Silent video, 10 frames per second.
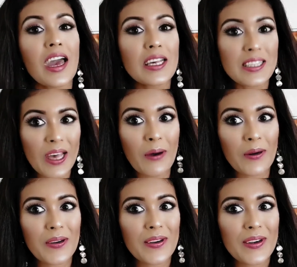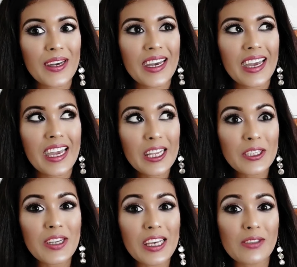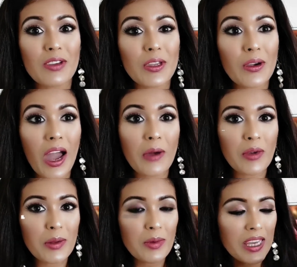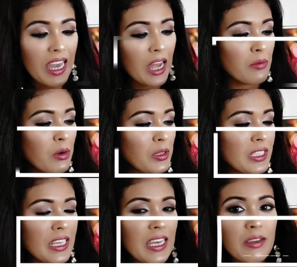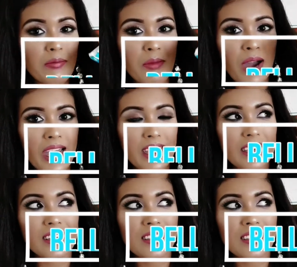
So in today's video I will be unboxing my